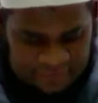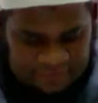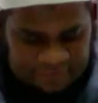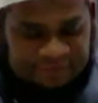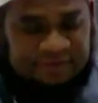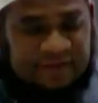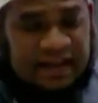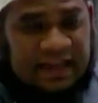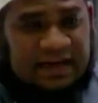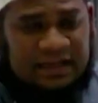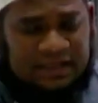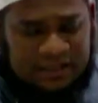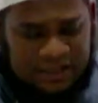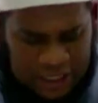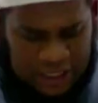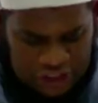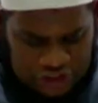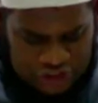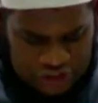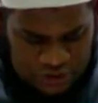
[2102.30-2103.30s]
the
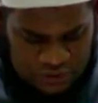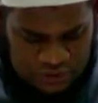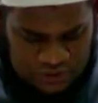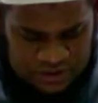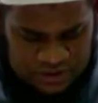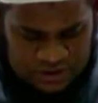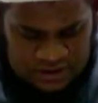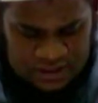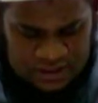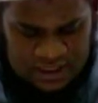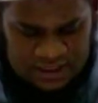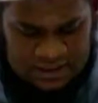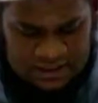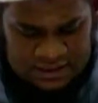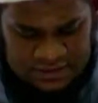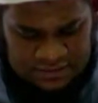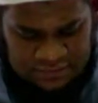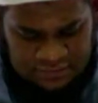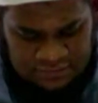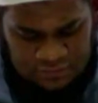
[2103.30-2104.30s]
valid excuses
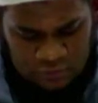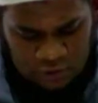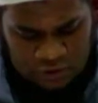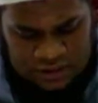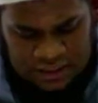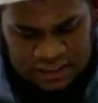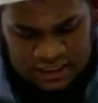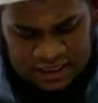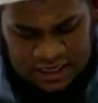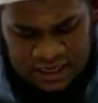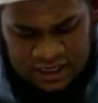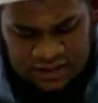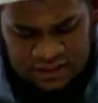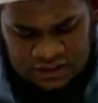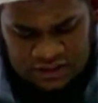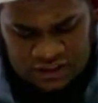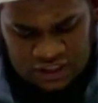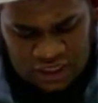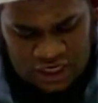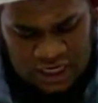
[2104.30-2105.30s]
that for
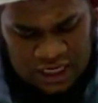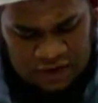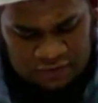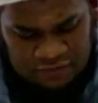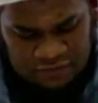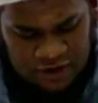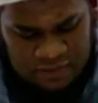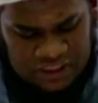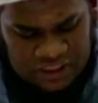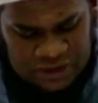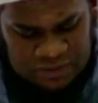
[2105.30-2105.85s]
delaying the salah